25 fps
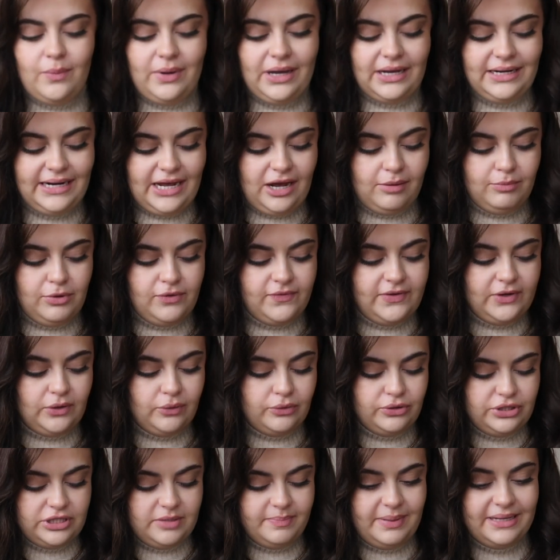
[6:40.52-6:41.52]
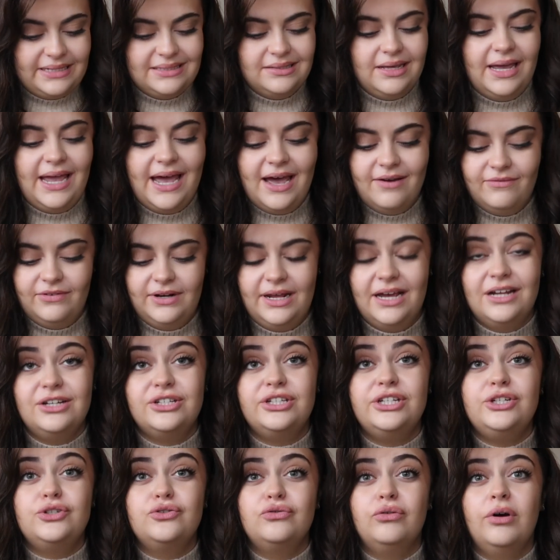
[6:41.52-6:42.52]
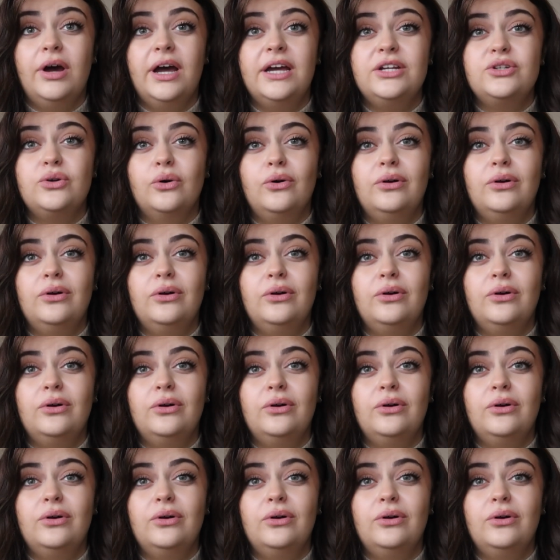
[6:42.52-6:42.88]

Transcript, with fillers: we are now moving on to the bits that I haven't actually tried